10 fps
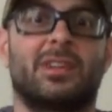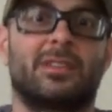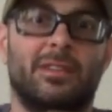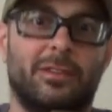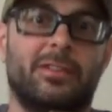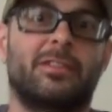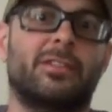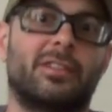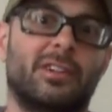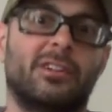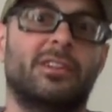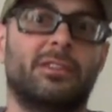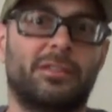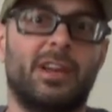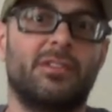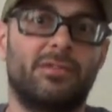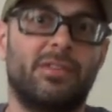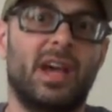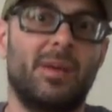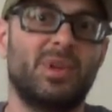And this incidentally is how the
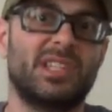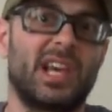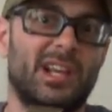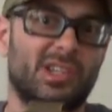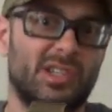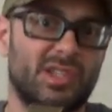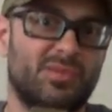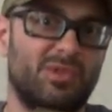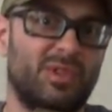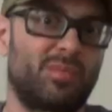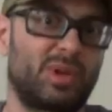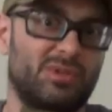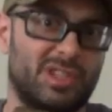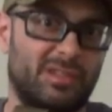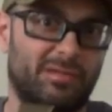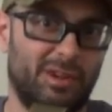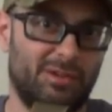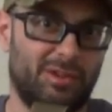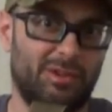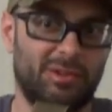flap attaches with opposing
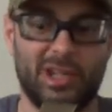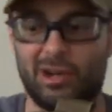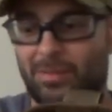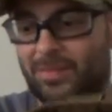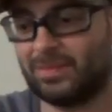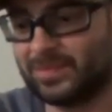Velcro here.